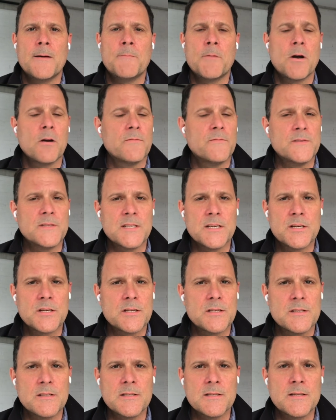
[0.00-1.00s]
Our
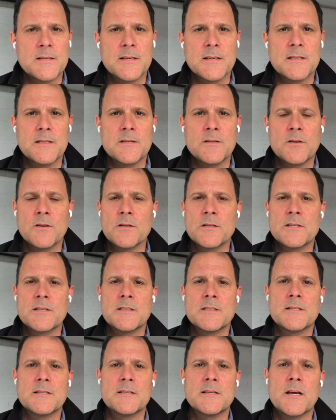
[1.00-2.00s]
physicians and
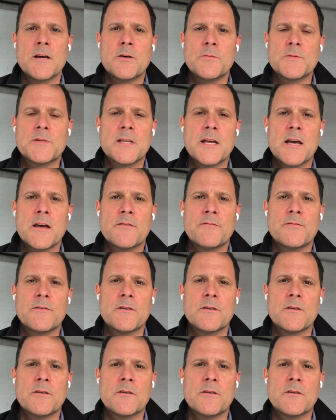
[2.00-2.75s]
nurses and help staff